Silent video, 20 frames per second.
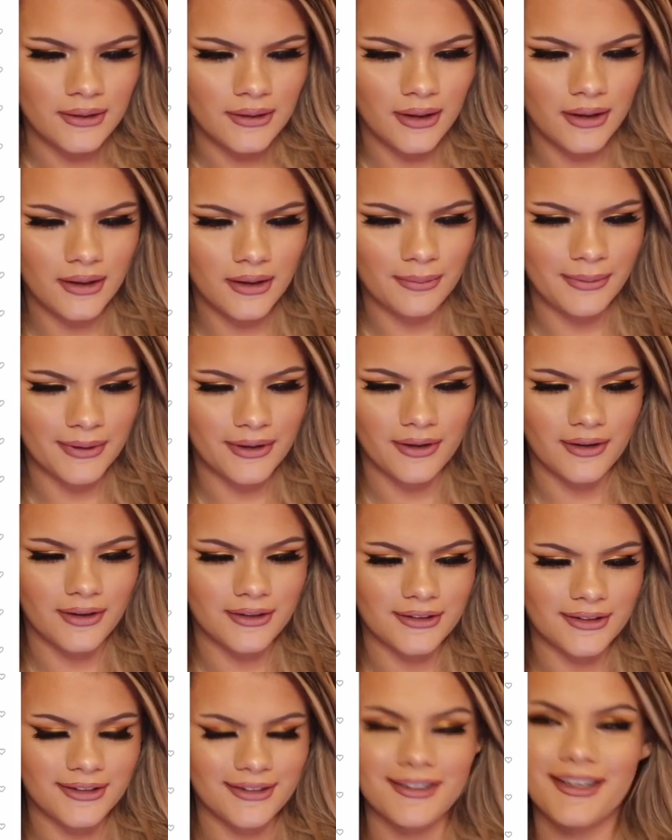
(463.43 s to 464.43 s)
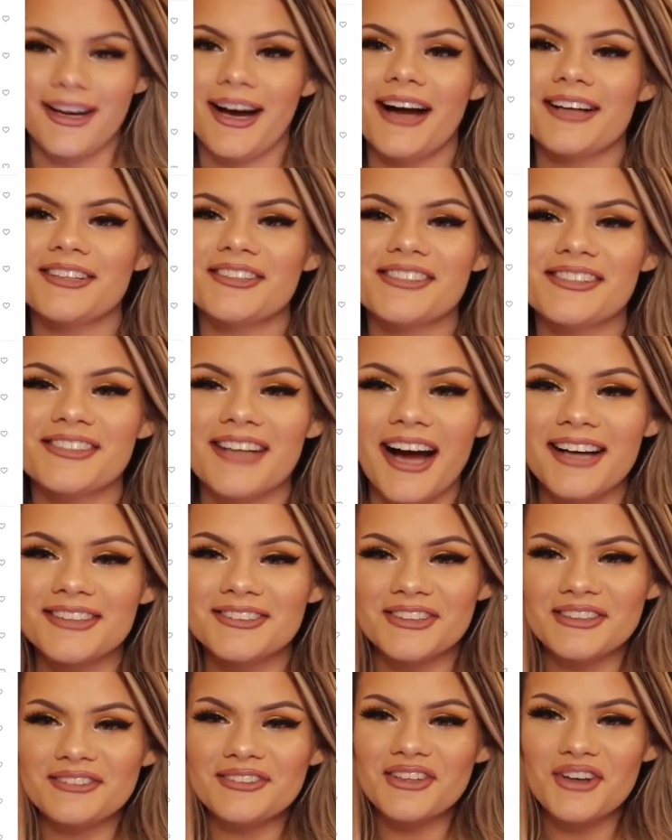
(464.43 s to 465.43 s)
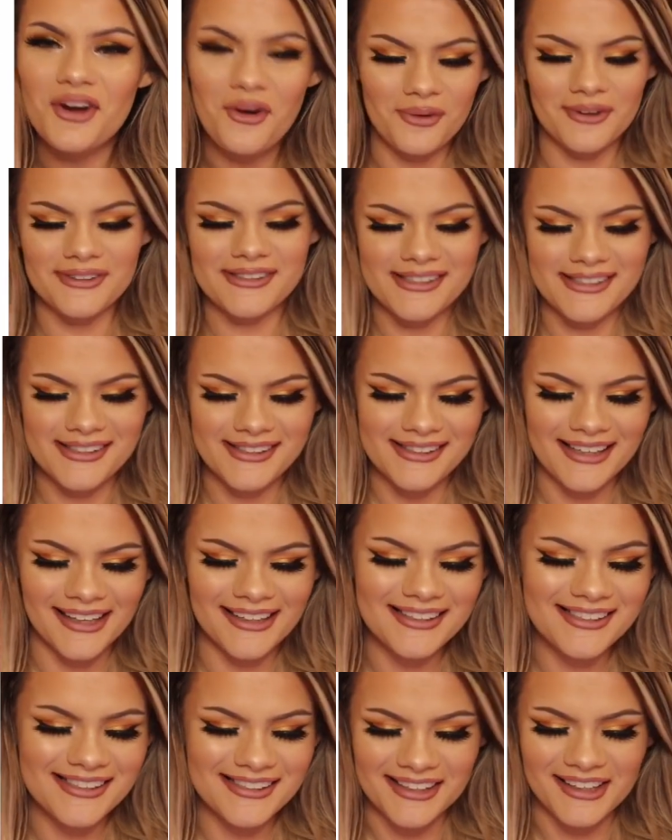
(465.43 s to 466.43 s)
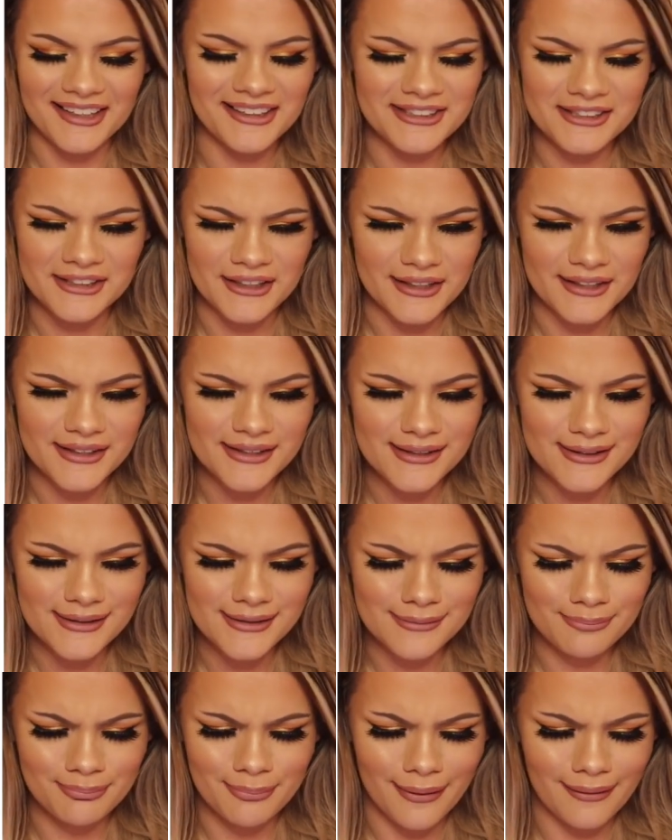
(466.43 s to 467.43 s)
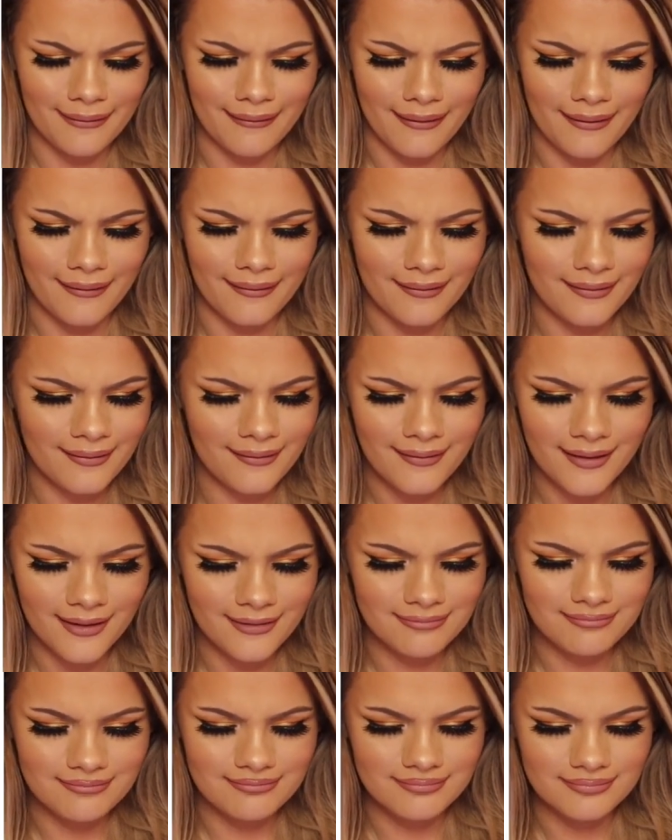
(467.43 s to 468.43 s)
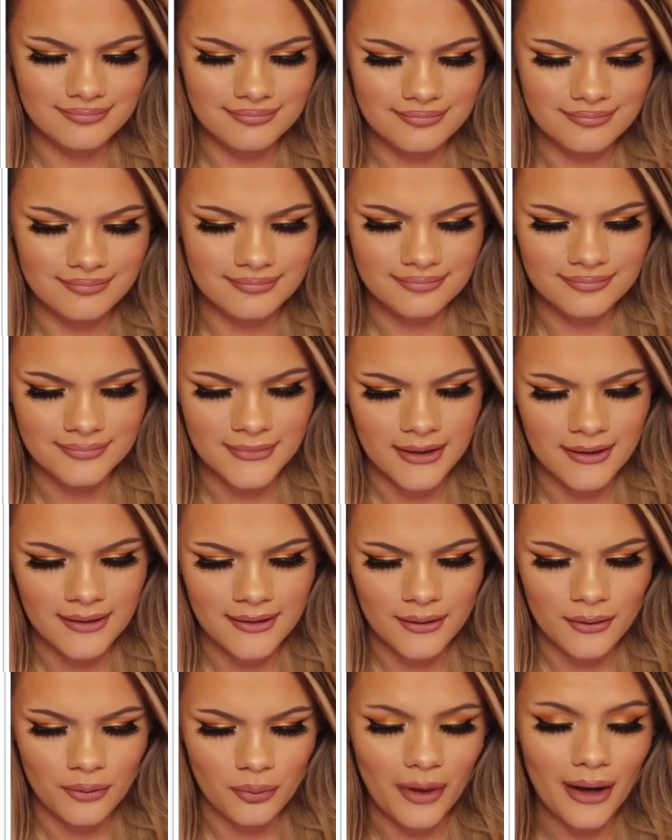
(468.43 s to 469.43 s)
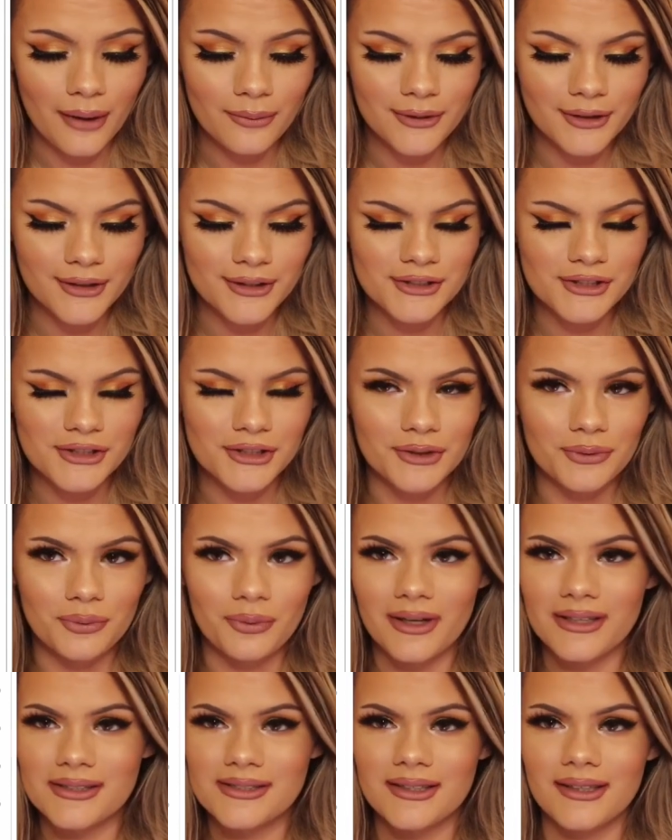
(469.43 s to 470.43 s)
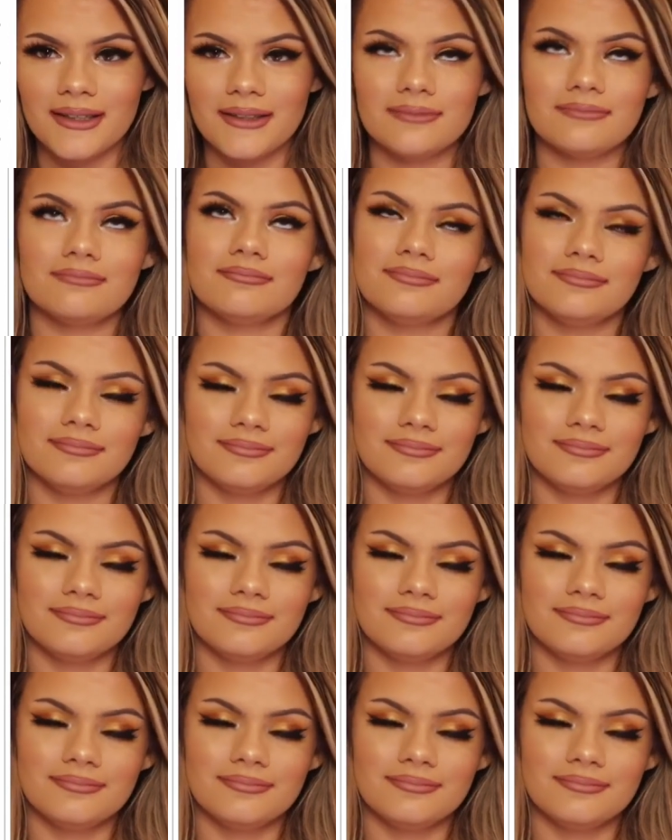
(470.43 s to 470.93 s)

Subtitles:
Oh my god, I don't even know what to like say to this, but like, wow, look at you, well done.